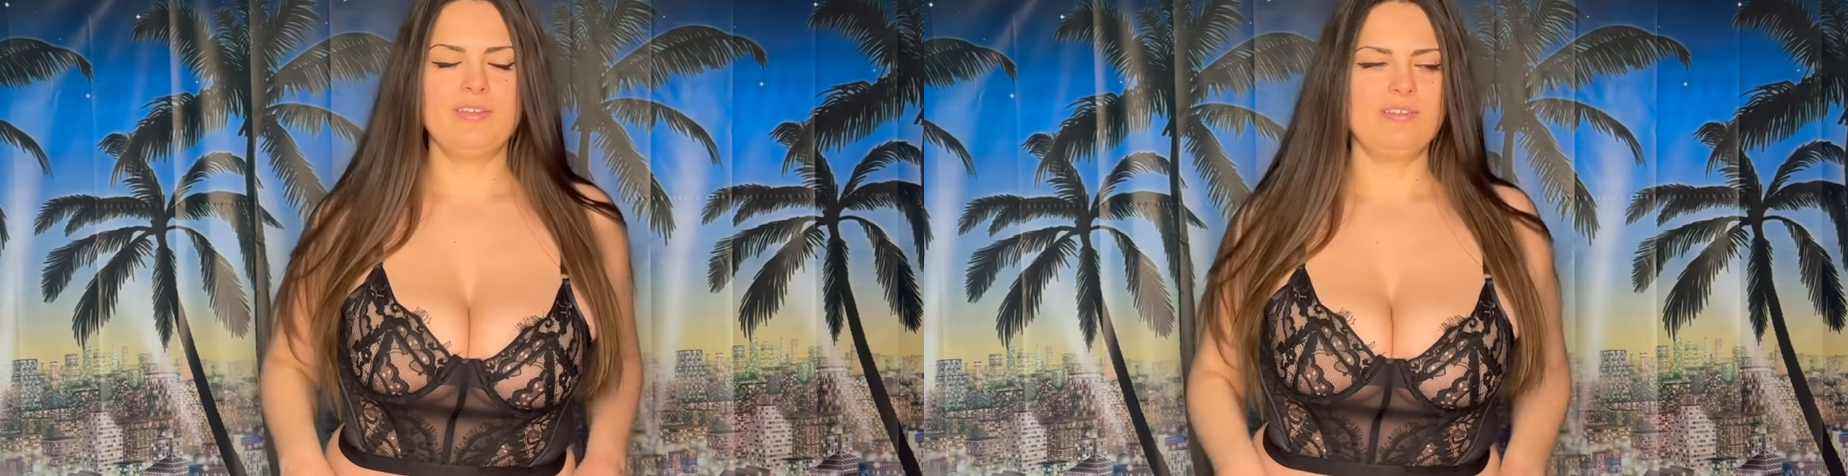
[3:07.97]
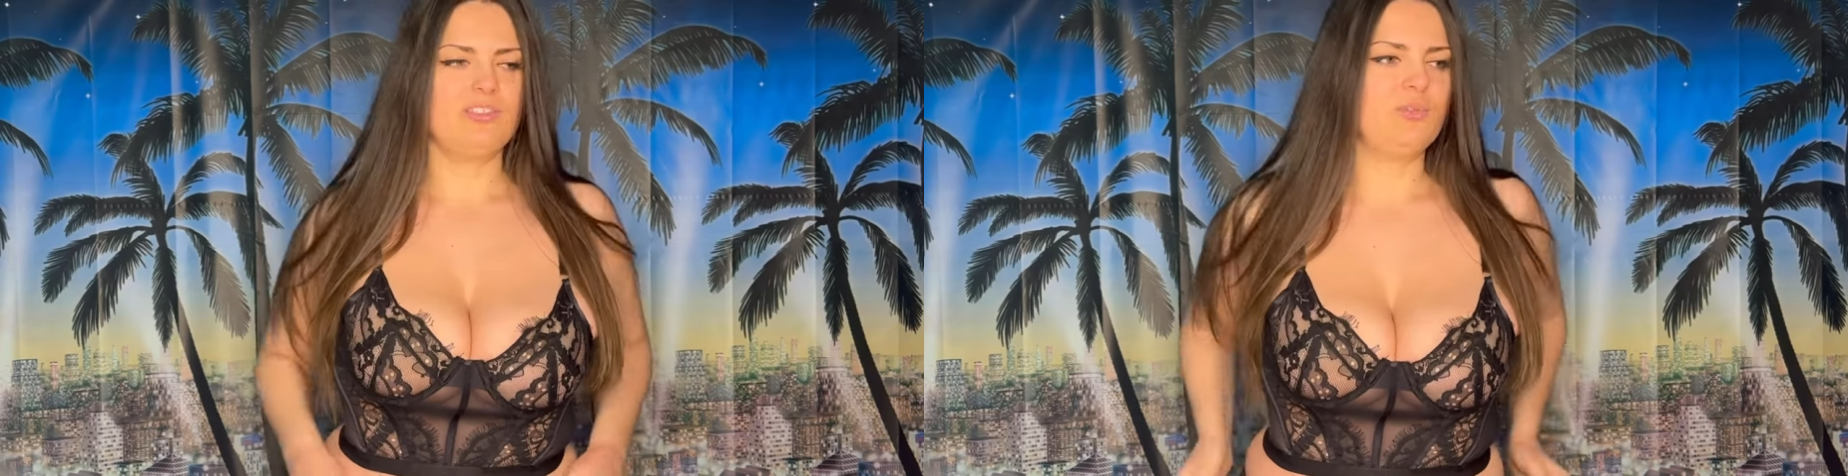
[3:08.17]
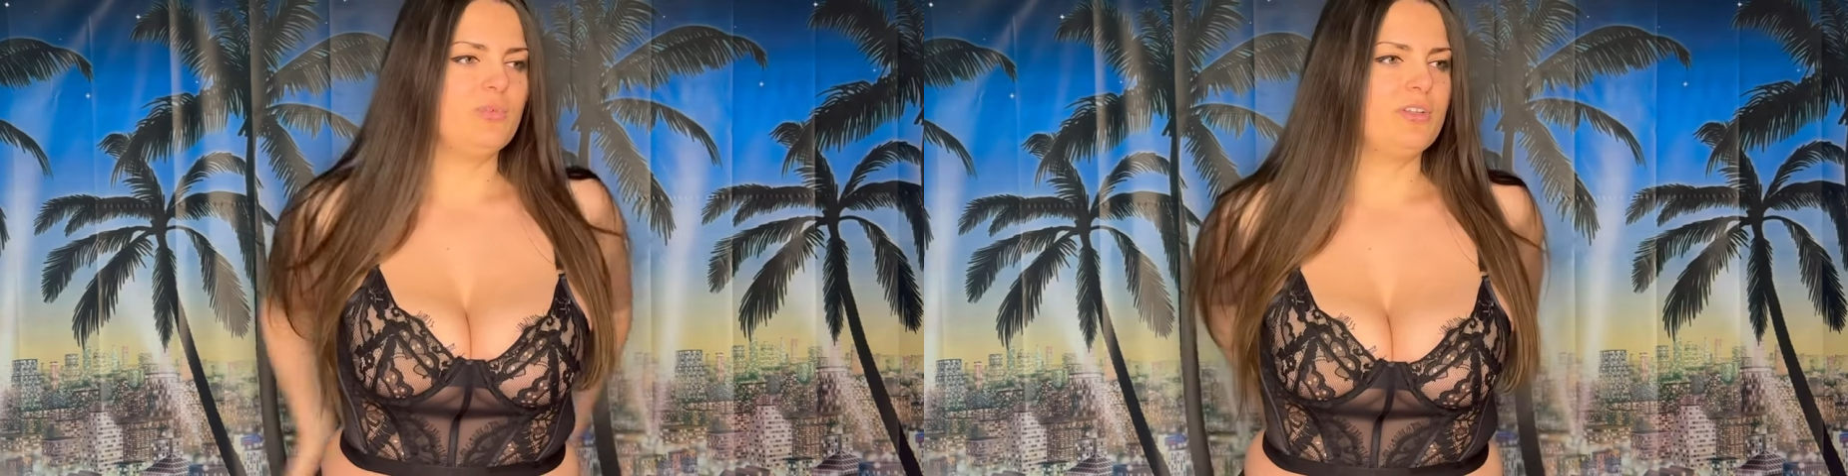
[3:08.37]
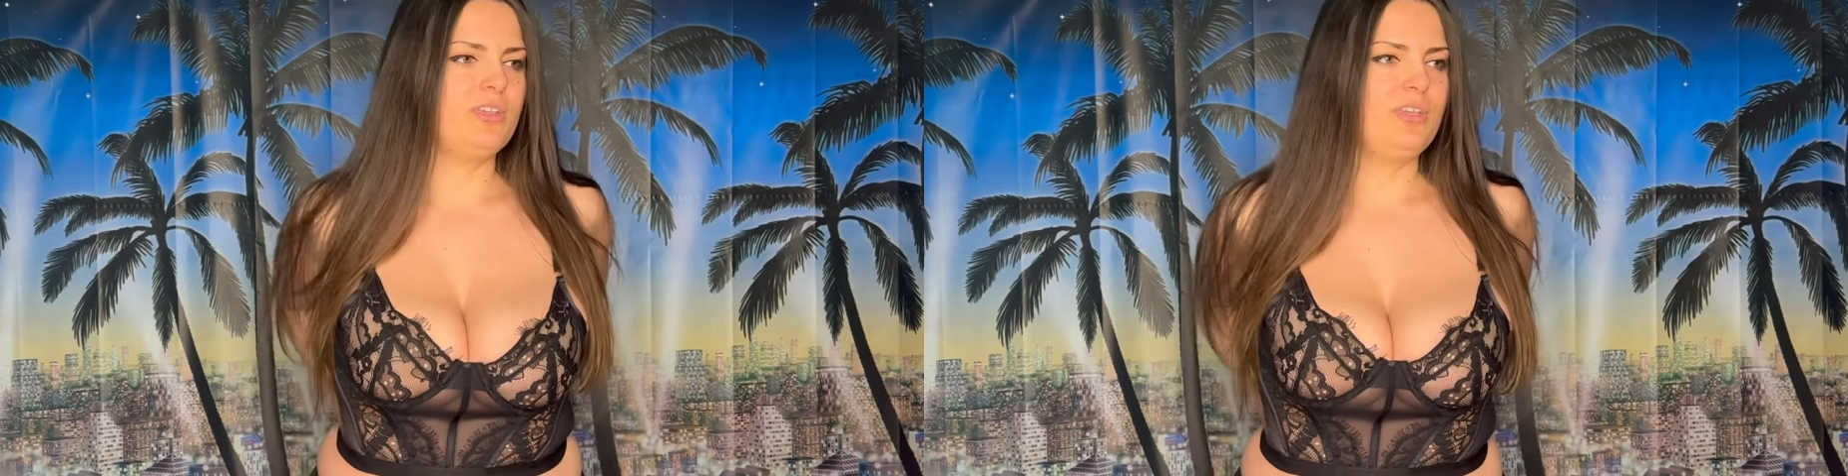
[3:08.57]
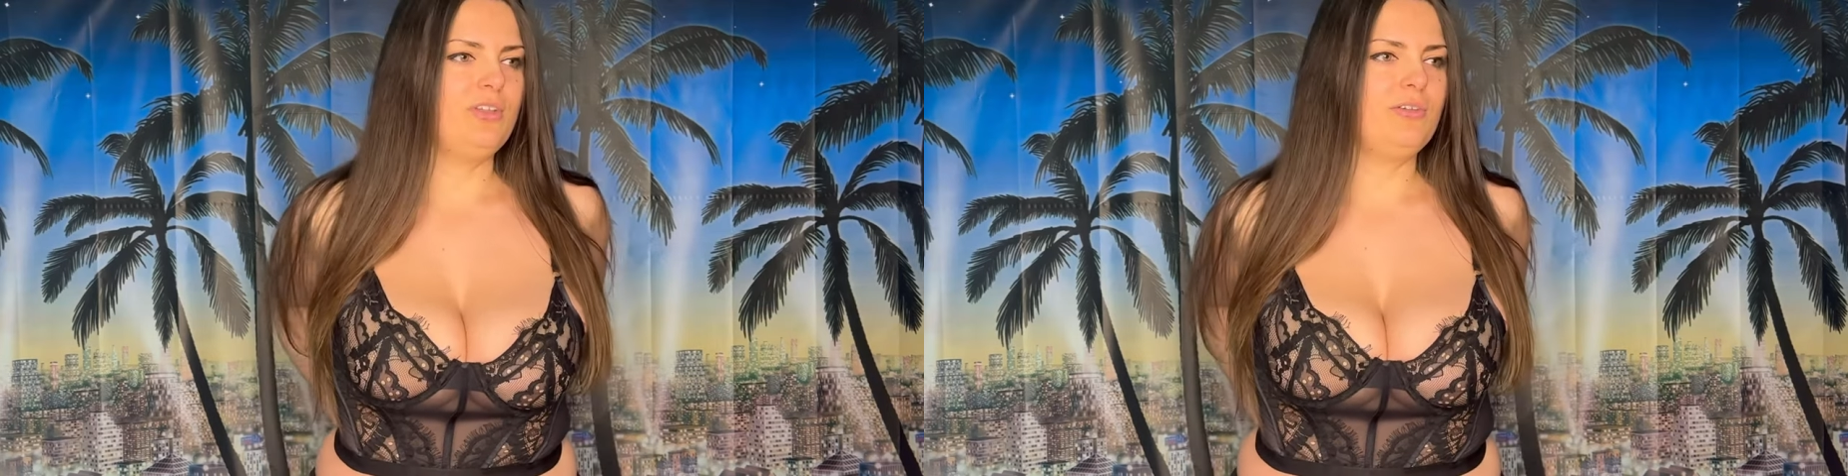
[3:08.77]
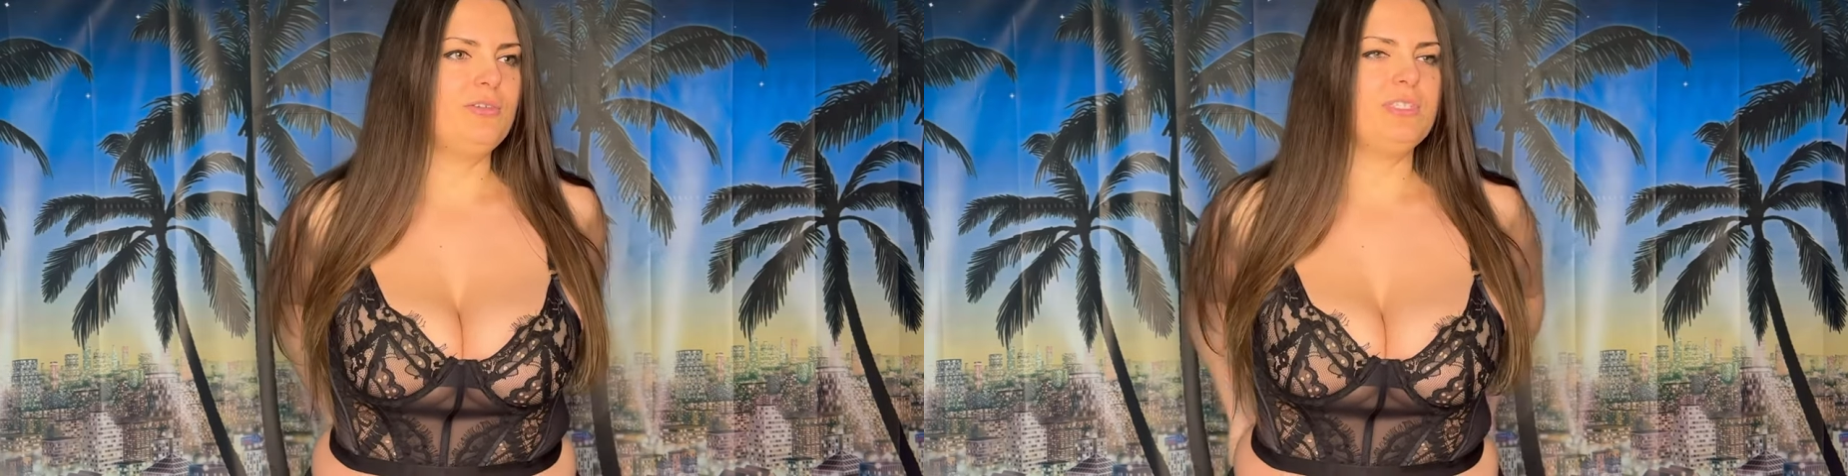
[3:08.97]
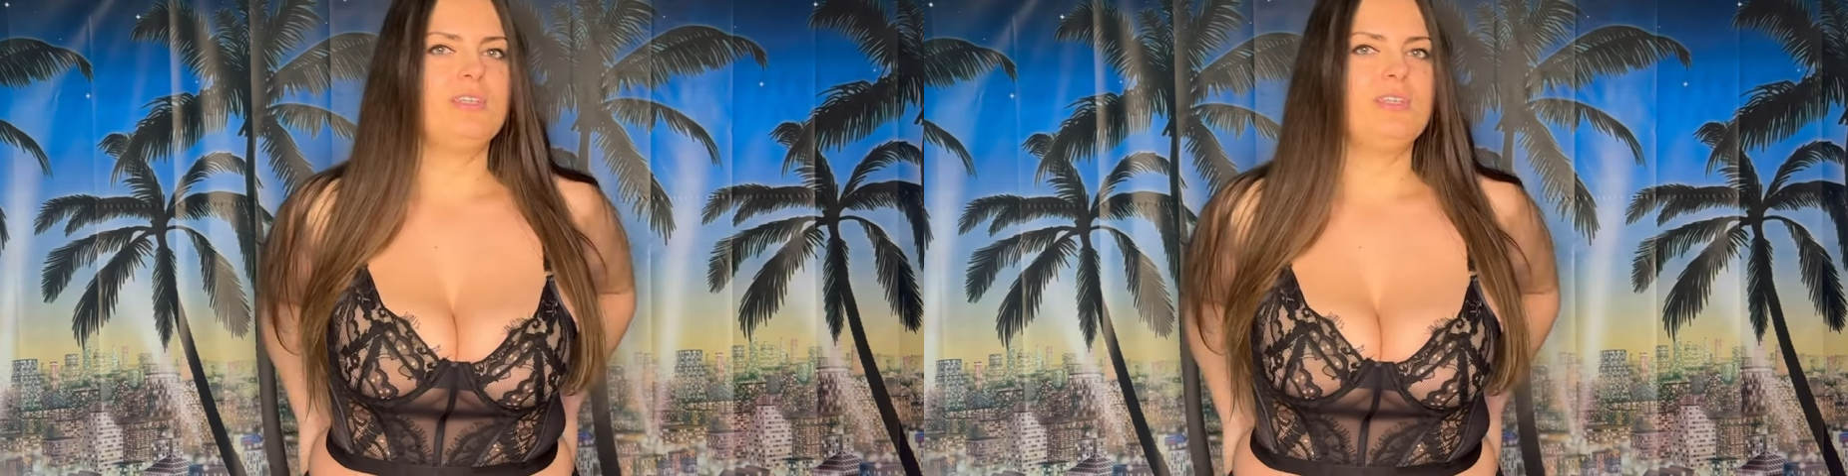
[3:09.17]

Super cute.